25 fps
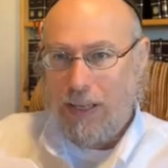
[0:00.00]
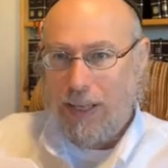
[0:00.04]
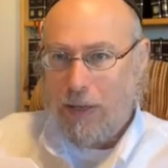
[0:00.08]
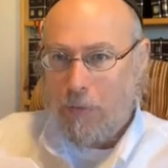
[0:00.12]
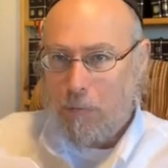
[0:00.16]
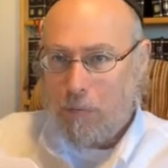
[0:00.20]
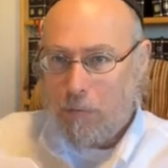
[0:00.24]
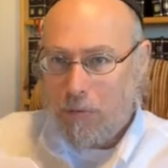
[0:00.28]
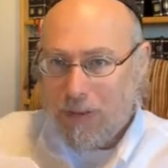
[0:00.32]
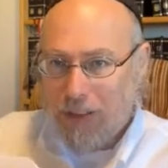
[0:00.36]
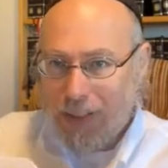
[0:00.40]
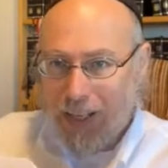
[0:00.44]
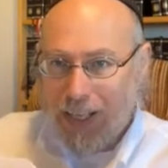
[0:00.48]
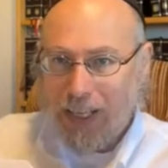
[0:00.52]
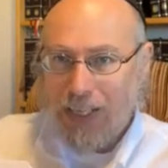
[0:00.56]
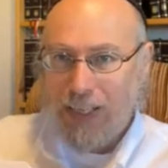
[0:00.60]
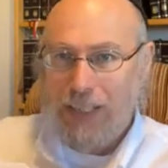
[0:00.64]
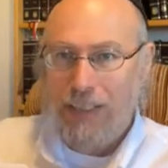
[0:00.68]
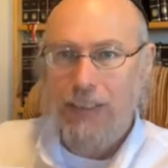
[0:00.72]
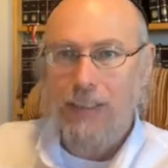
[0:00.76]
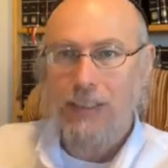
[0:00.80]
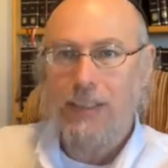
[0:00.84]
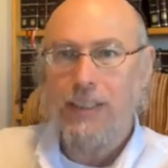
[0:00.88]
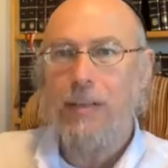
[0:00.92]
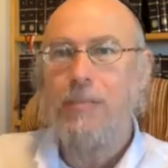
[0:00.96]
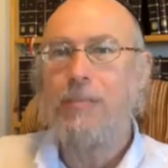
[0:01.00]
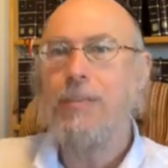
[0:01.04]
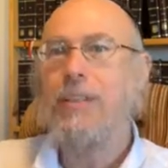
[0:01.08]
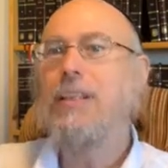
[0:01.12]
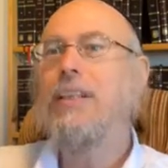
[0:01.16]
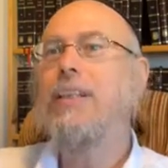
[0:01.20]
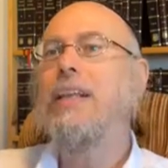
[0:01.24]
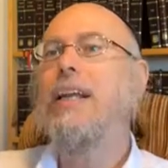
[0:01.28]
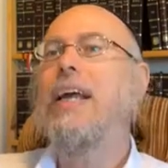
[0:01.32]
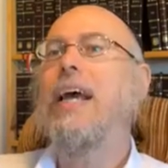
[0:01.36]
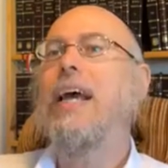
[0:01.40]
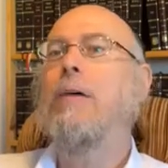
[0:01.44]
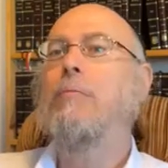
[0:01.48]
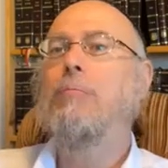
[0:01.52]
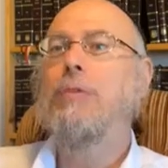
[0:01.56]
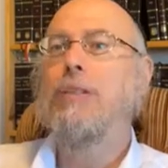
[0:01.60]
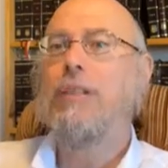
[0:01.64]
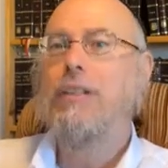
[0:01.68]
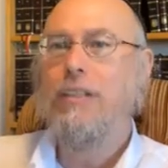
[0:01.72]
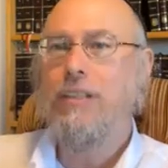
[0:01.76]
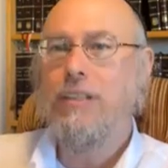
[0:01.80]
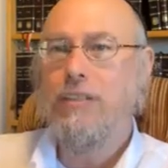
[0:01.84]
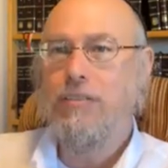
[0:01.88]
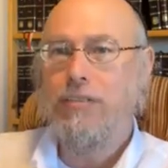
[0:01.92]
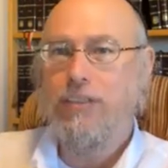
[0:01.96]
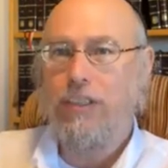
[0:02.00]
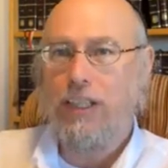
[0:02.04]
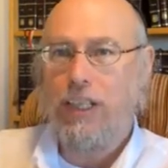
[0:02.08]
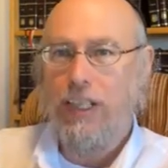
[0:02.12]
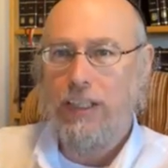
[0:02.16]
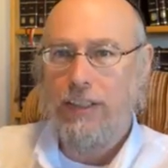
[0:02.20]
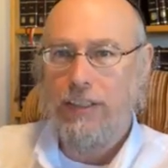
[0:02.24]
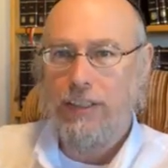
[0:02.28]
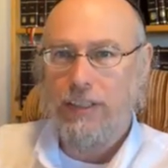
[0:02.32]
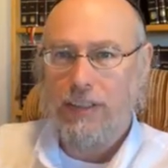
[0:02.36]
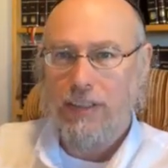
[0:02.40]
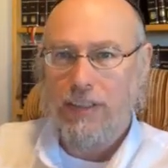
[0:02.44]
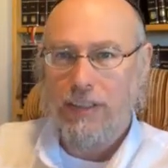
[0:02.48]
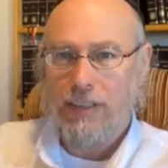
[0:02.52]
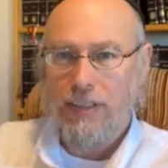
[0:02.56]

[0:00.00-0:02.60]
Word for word: Plus something that happened in the flood